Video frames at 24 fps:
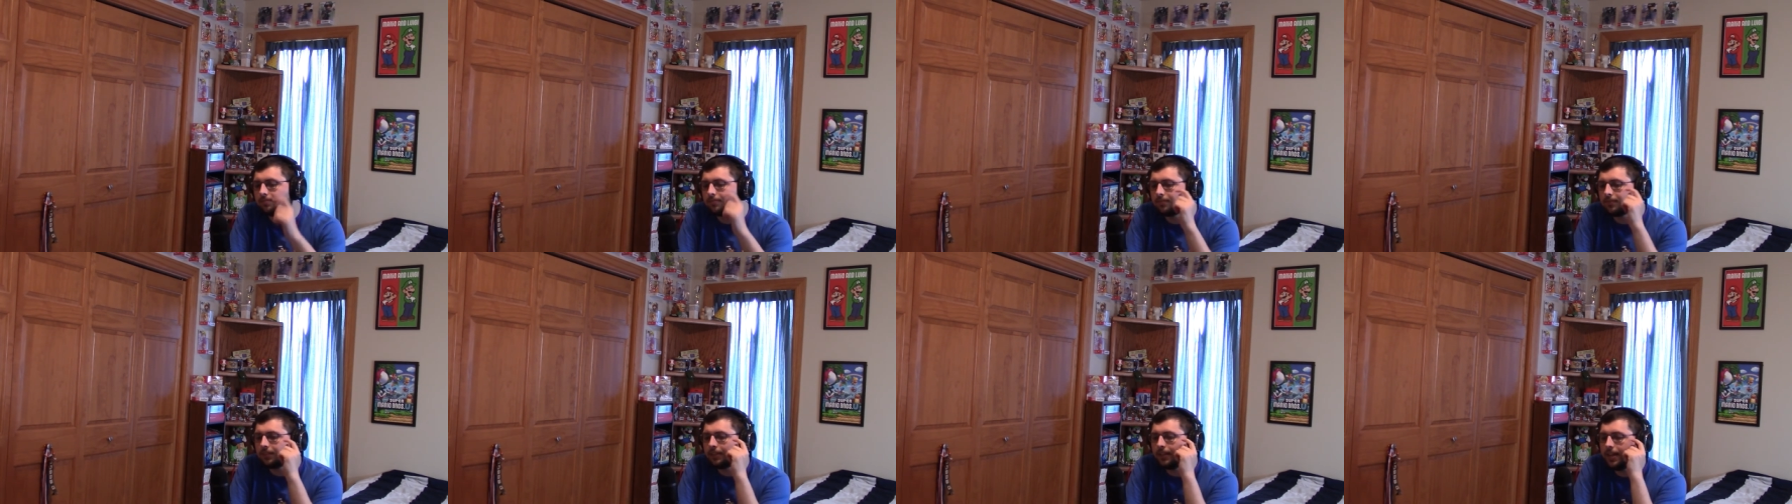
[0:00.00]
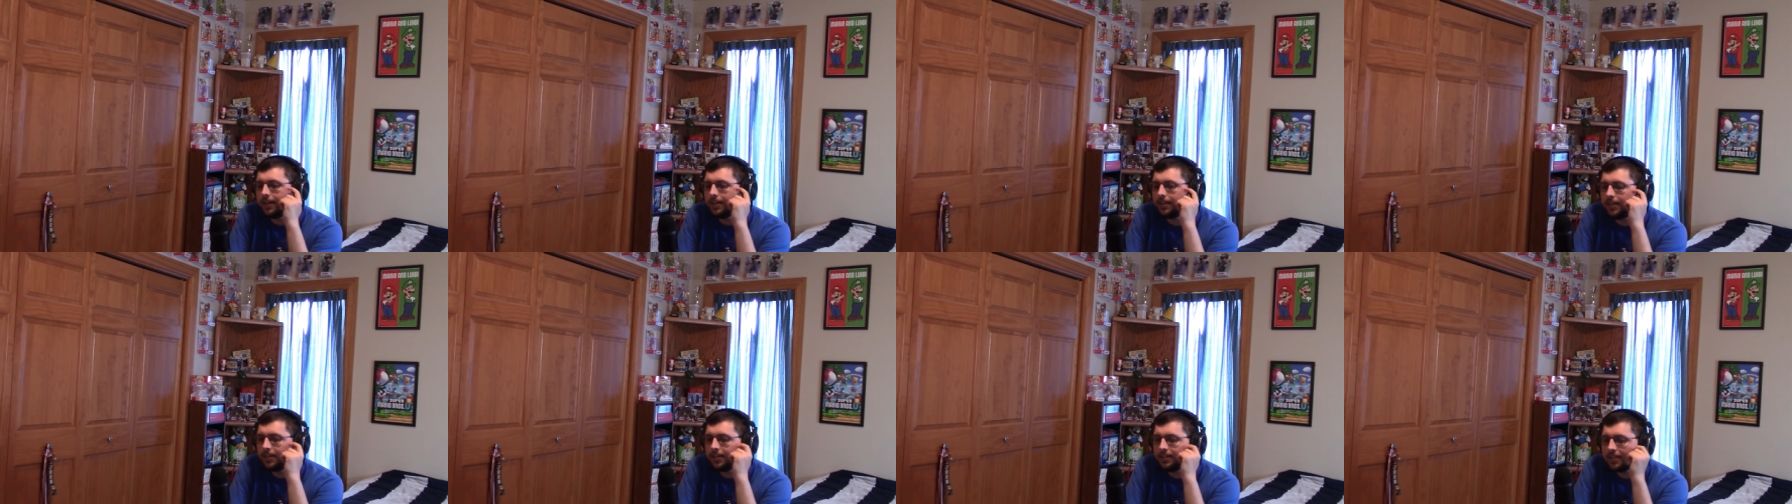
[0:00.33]

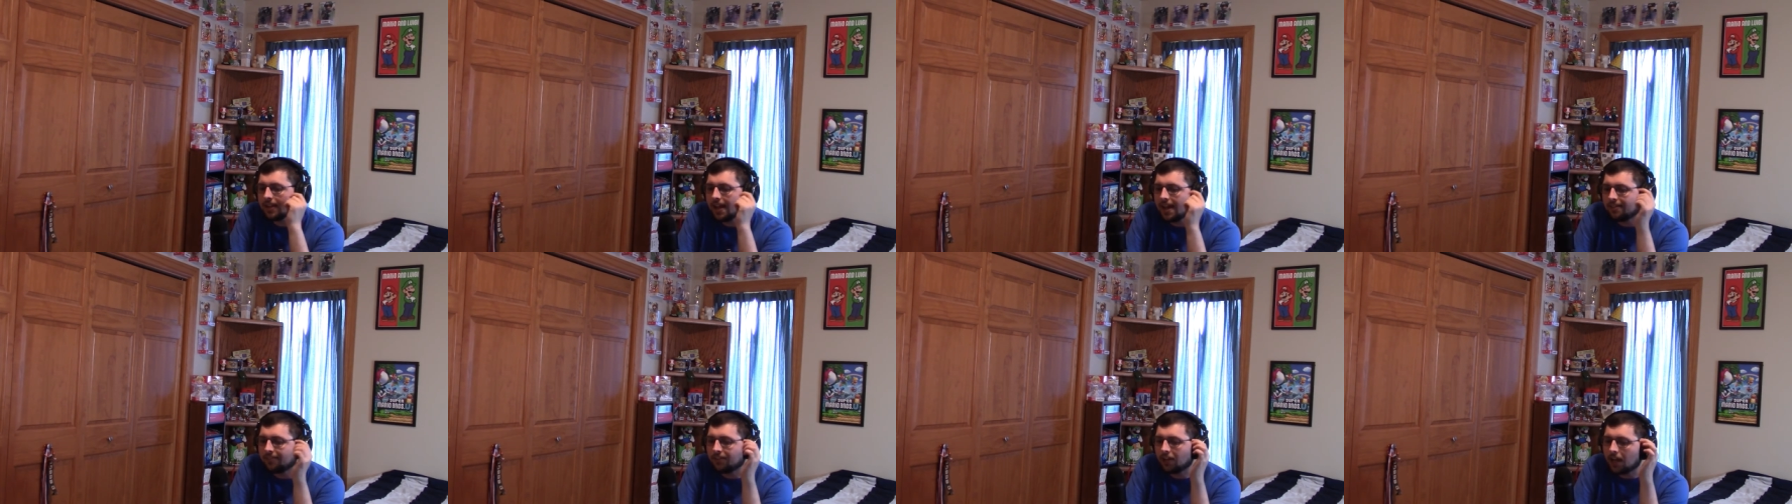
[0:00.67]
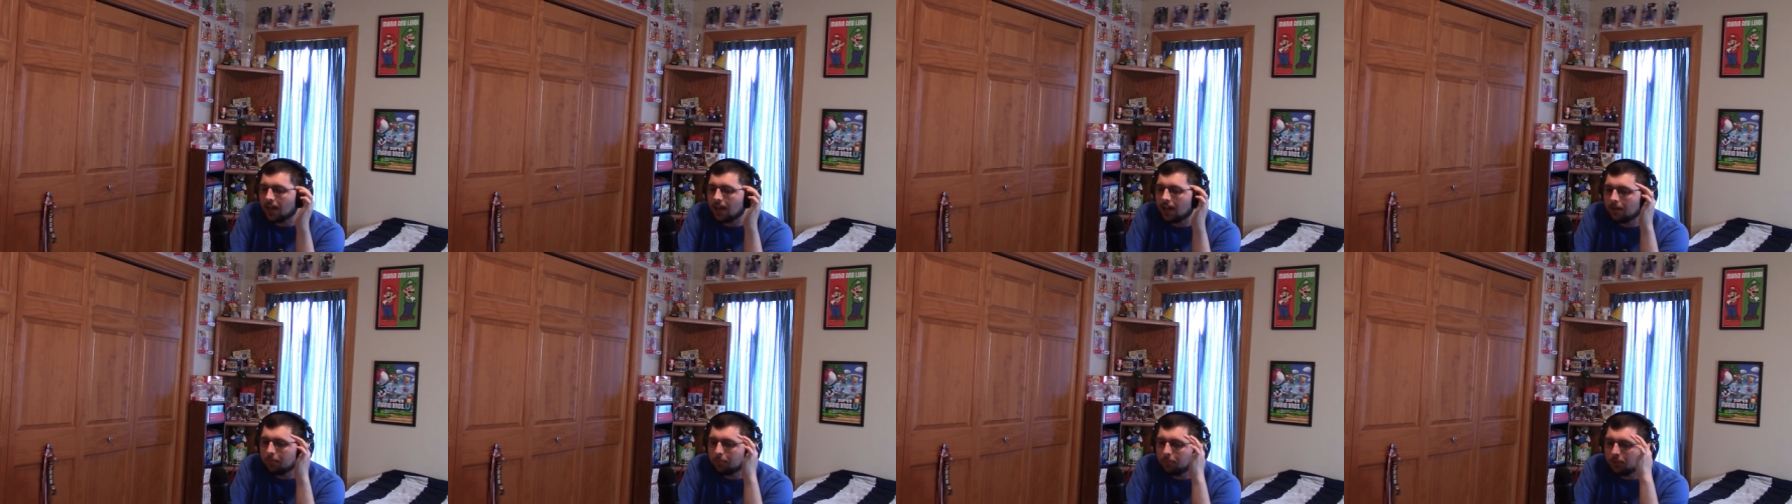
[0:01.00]
it does have a
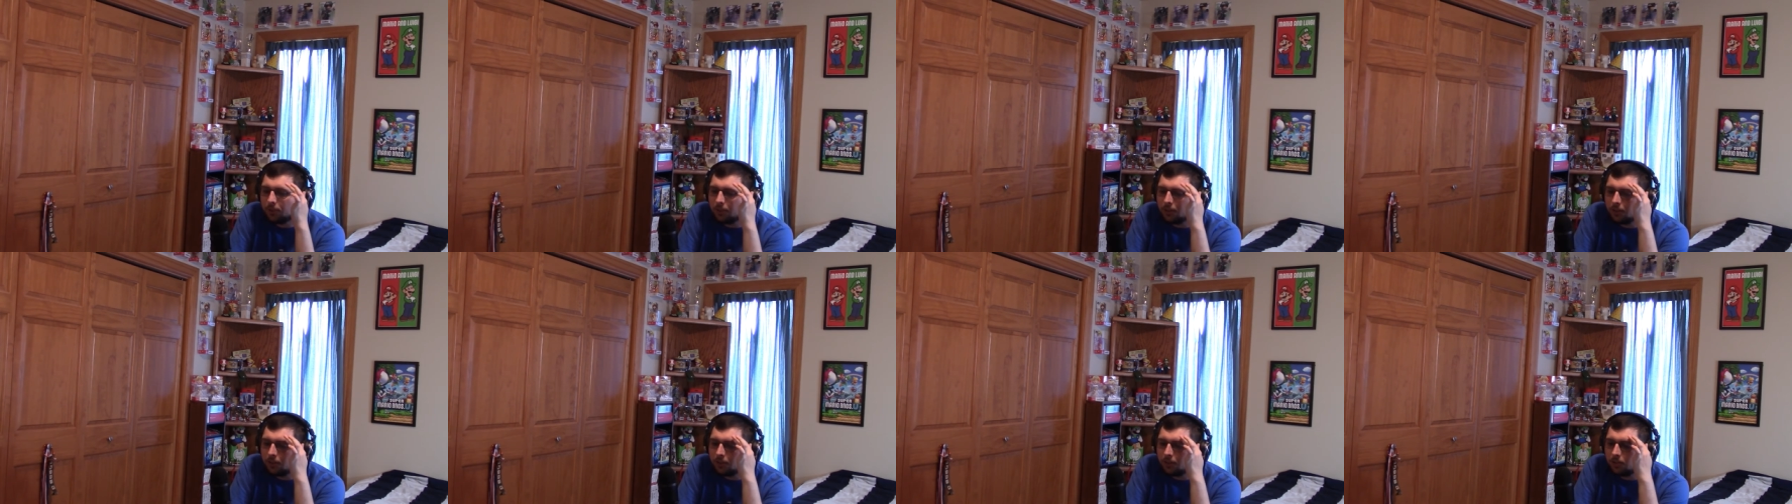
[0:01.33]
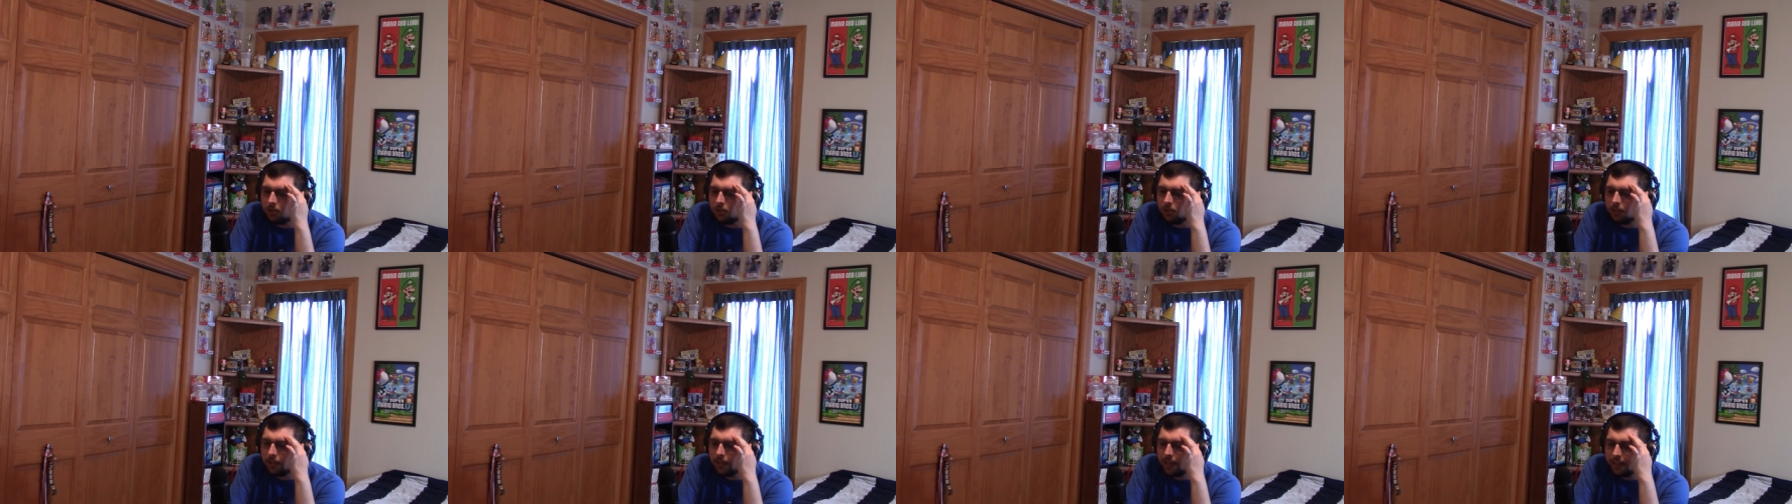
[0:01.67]

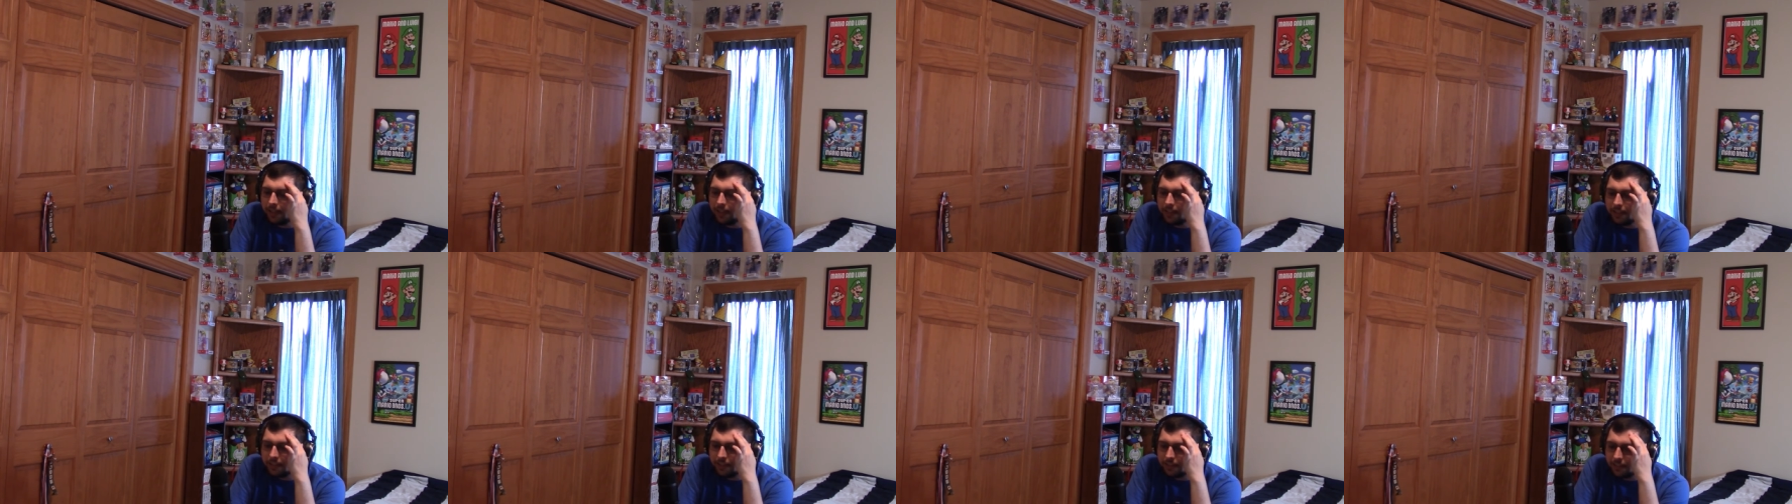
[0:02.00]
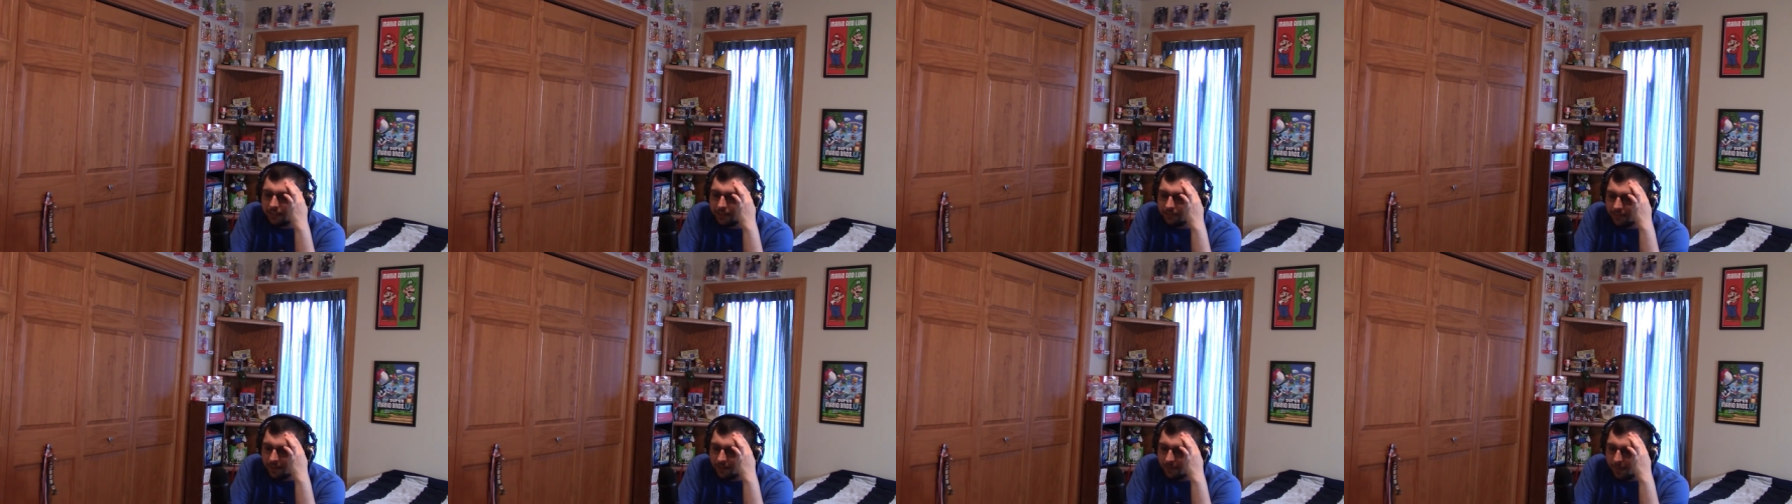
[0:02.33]
couple. I think that
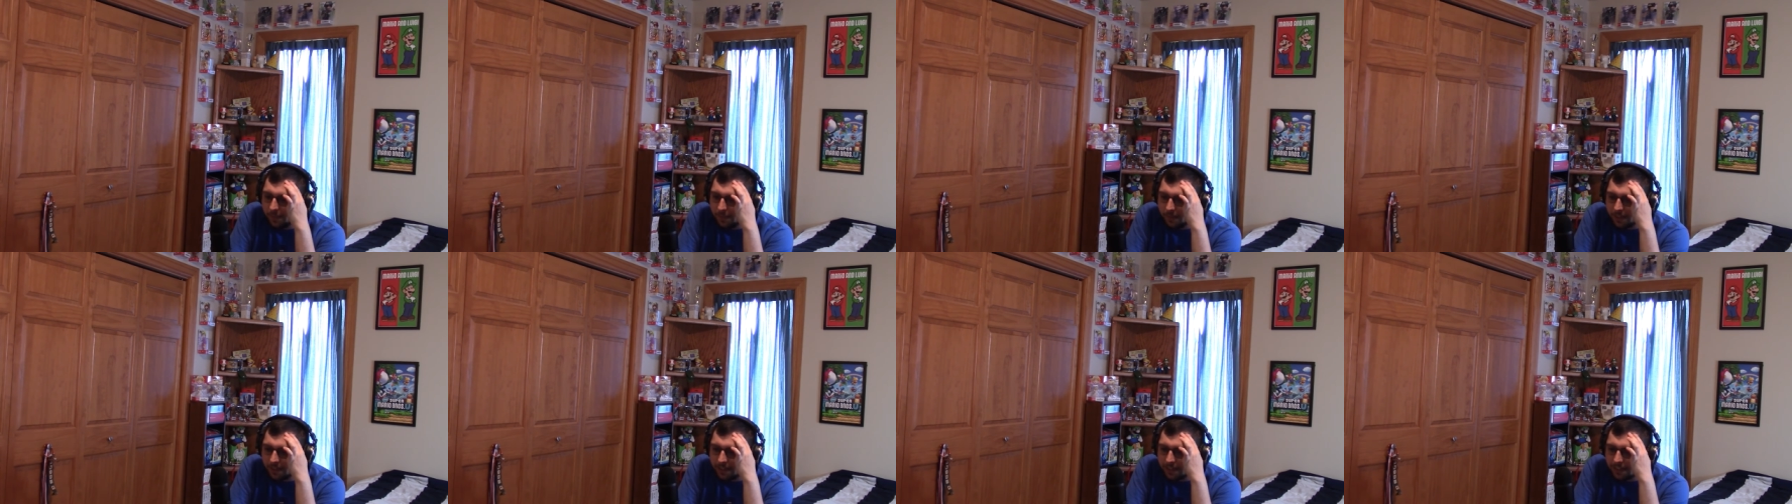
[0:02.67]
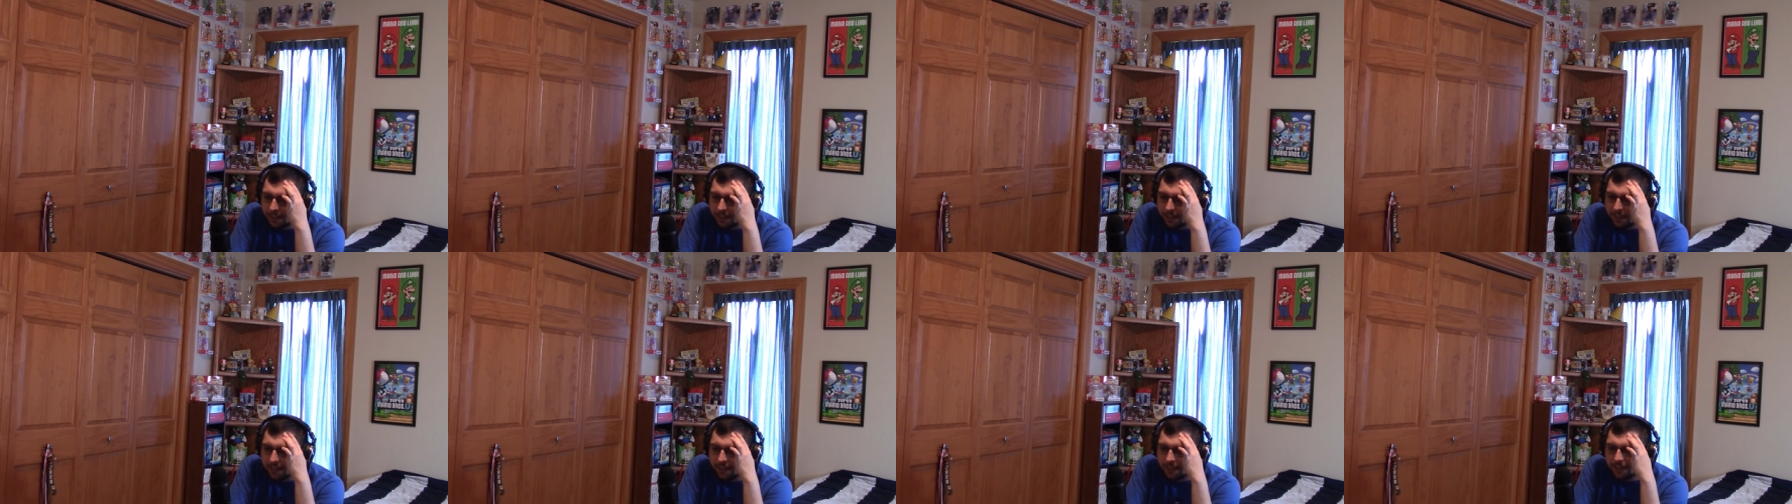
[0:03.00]
if I remember
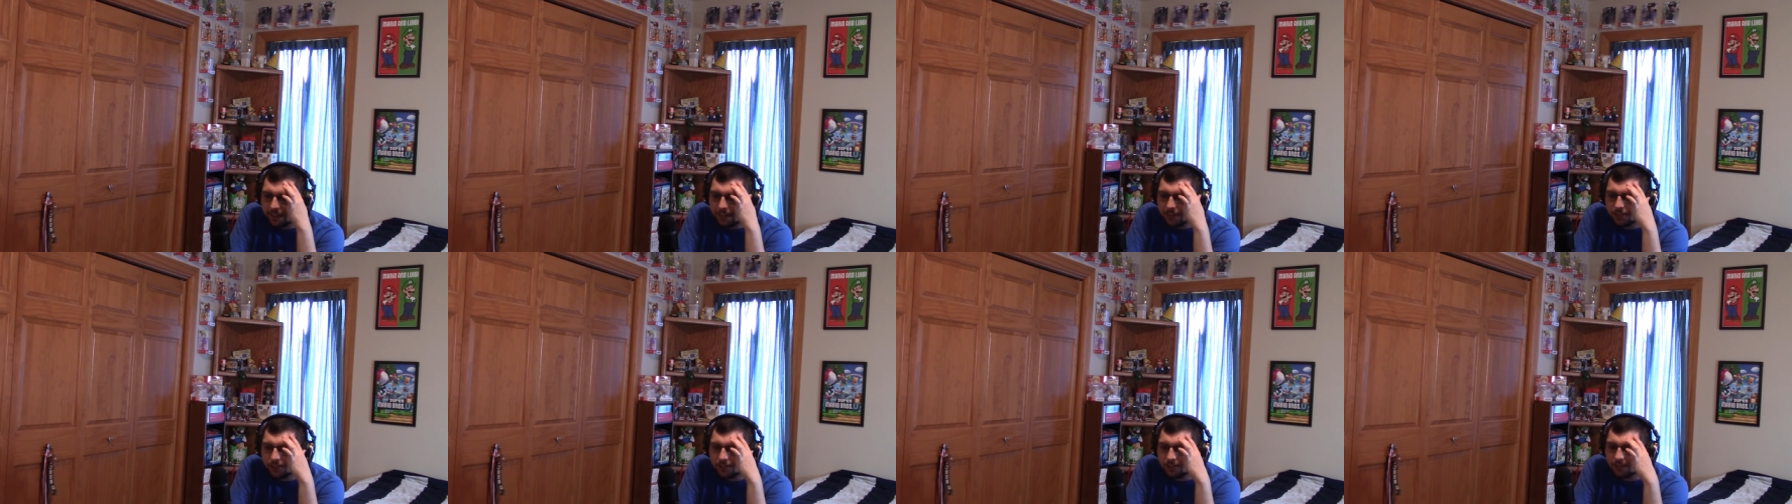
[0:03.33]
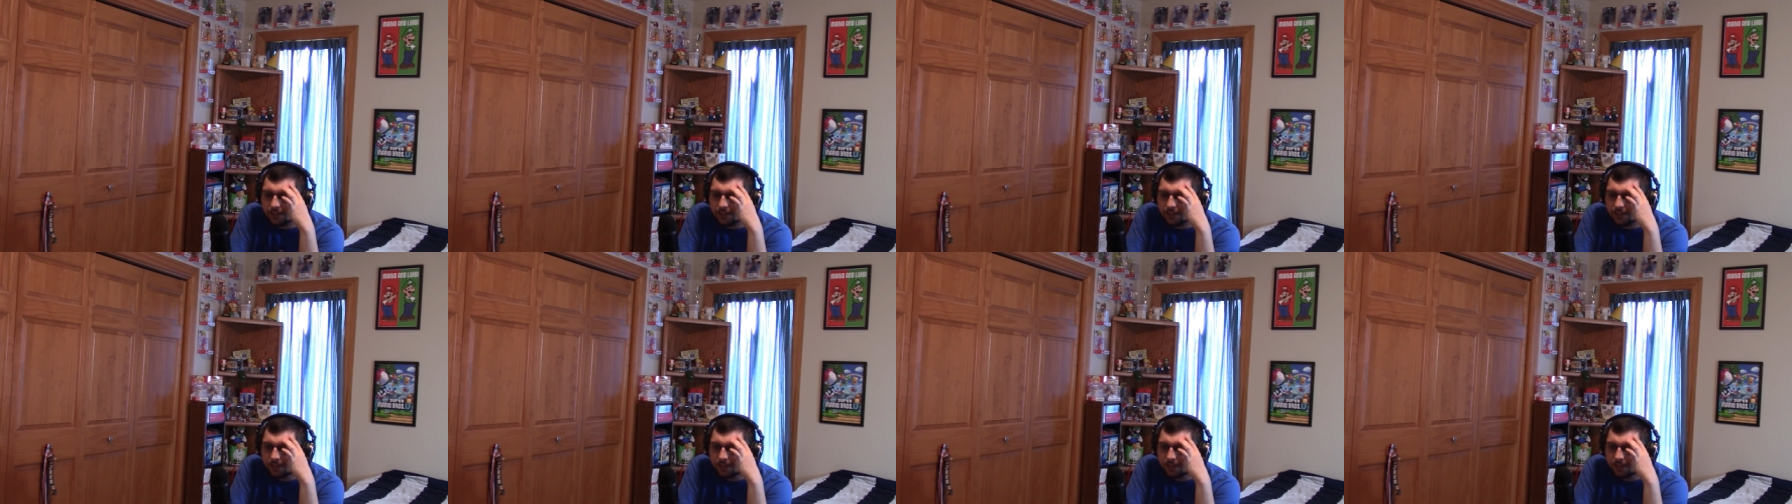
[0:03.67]
correctly, I